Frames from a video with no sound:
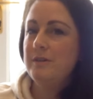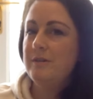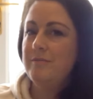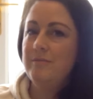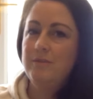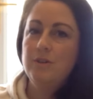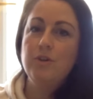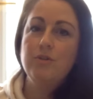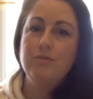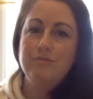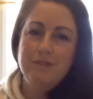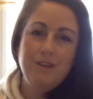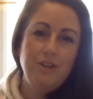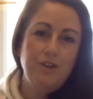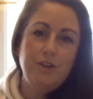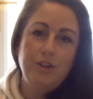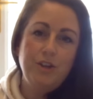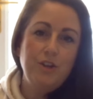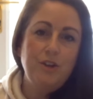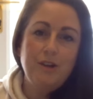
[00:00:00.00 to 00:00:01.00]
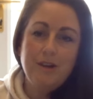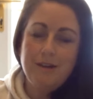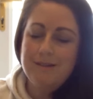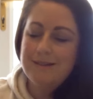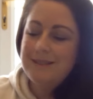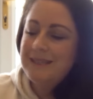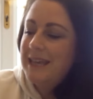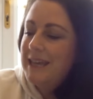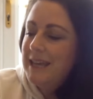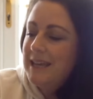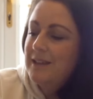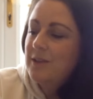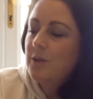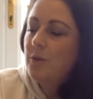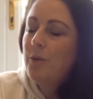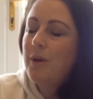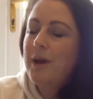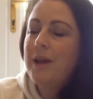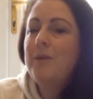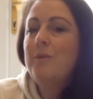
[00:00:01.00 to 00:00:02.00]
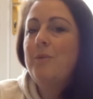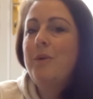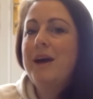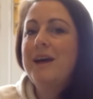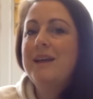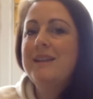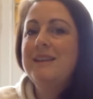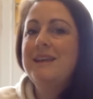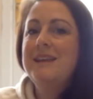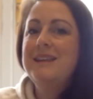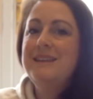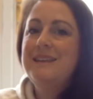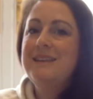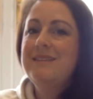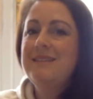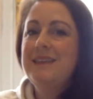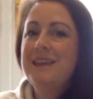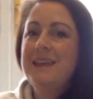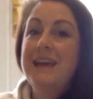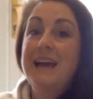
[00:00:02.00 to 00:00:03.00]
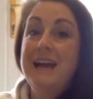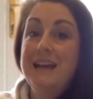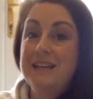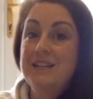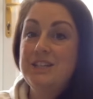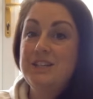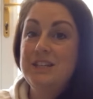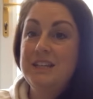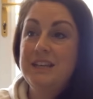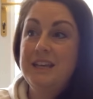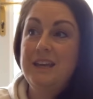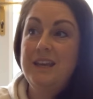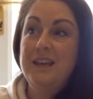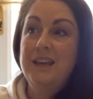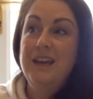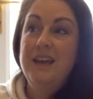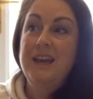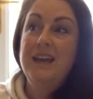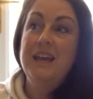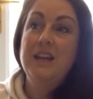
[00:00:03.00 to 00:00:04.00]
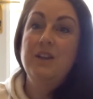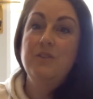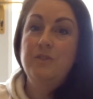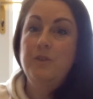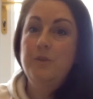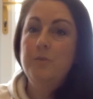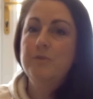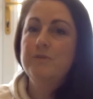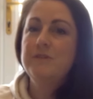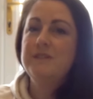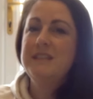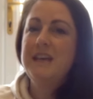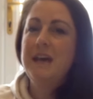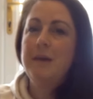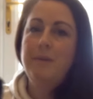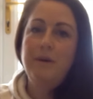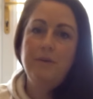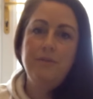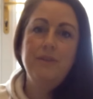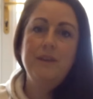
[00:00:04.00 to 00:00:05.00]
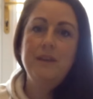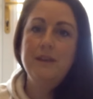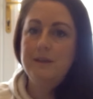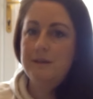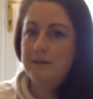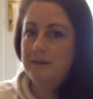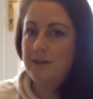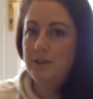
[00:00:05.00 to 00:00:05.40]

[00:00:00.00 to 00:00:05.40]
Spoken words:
your girl teen quite well and you think actually in a few months time I think,